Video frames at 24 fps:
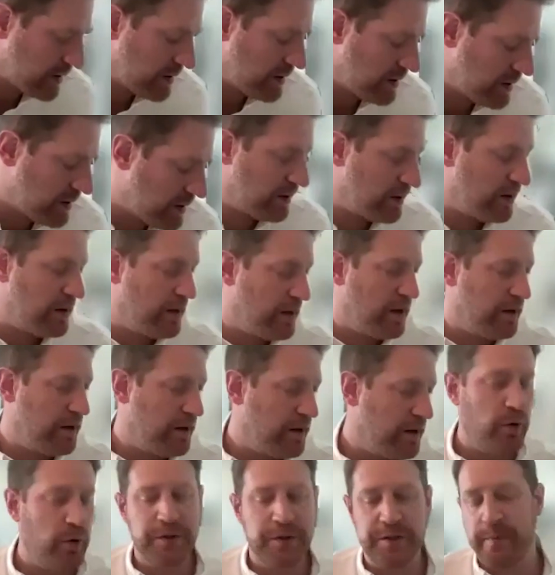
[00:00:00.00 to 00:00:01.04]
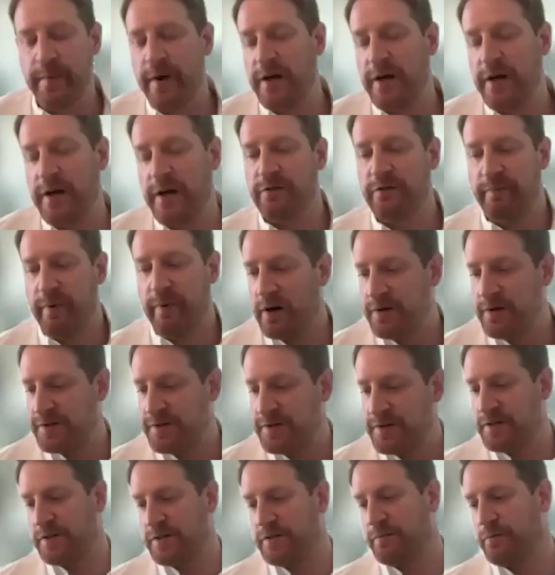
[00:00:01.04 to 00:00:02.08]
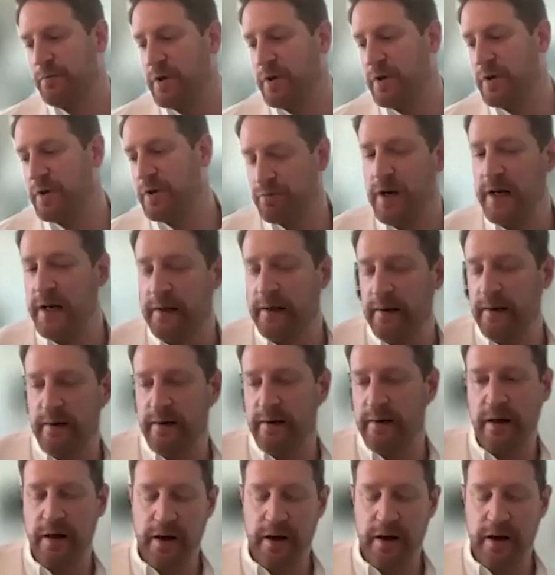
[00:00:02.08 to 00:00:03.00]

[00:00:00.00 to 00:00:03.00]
the automation of biases is really clear.